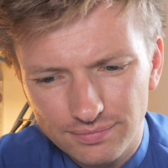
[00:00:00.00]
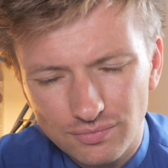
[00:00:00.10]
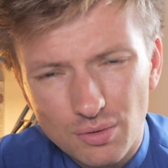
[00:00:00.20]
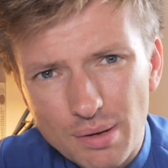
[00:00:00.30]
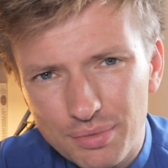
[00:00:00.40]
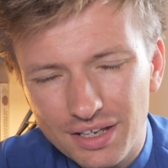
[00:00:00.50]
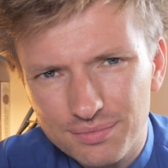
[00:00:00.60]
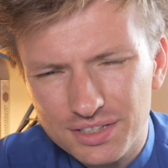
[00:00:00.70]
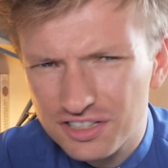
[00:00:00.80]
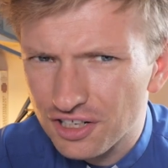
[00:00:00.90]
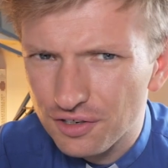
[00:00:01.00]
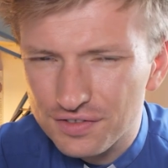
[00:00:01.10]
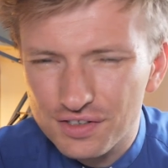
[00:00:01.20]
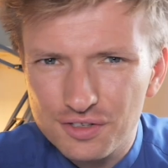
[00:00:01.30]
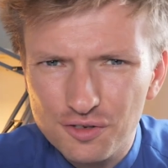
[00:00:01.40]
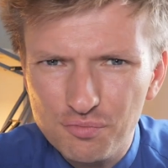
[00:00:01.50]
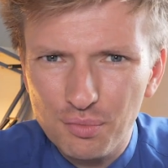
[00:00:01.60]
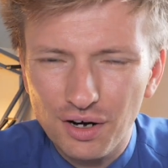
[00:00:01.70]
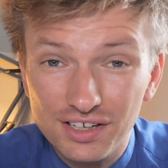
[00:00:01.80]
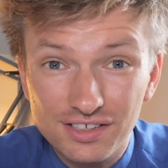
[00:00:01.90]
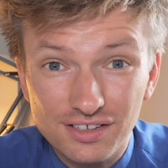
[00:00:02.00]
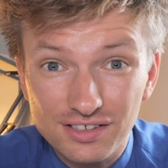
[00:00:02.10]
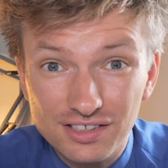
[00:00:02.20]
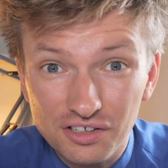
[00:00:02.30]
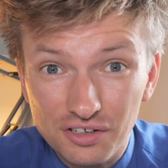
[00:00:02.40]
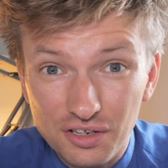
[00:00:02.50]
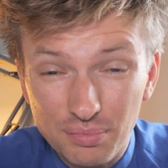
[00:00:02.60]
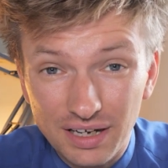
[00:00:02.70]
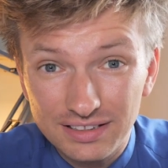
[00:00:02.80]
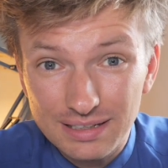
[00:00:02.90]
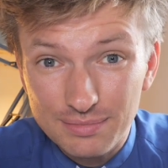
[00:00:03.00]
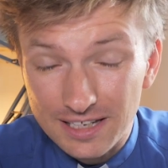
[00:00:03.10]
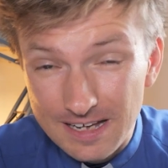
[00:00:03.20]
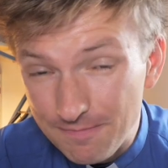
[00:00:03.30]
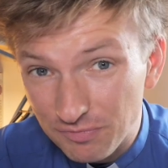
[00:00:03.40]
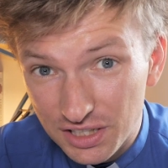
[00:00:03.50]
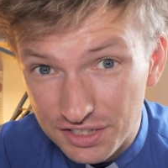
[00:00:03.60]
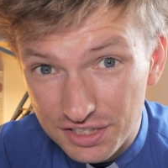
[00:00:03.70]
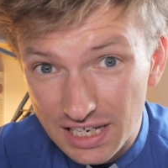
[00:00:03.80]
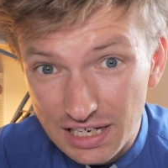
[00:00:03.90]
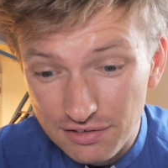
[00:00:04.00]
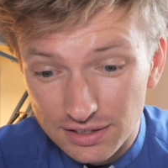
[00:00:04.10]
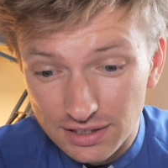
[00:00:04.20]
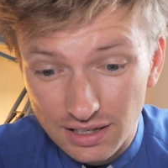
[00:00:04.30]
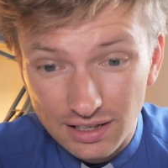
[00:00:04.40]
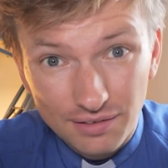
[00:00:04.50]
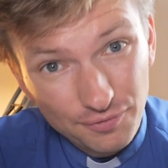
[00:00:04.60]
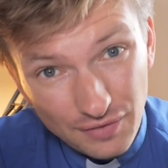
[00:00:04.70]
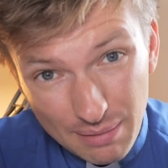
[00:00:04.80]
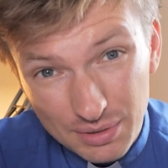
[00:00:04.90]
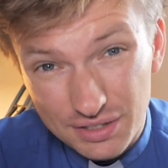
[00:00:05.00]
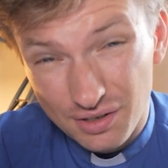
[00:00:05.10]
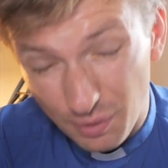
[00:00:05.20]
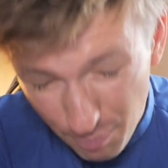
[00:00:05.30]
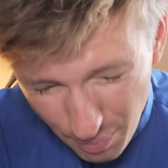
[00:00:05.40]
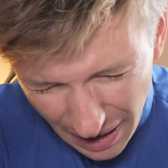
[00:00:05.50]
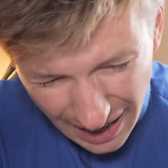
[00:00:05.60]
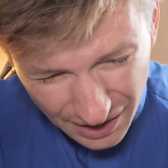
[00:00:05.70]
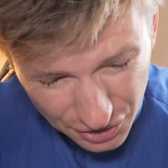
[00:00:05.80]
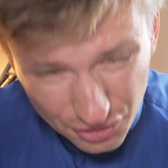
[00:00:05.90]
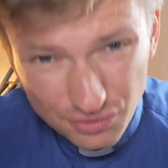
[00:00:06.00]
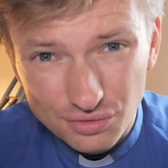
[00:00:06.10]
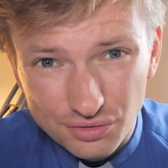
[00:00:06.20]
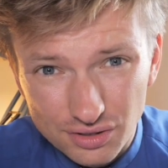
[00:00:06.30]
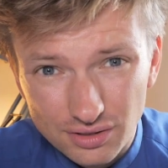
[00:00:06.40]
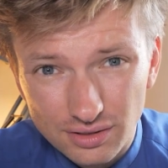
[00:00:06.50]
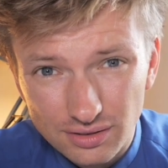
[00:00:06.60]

Remember the empty shelves in the supermarkets at the start of the pandemic? It's scary. Famines are bad news.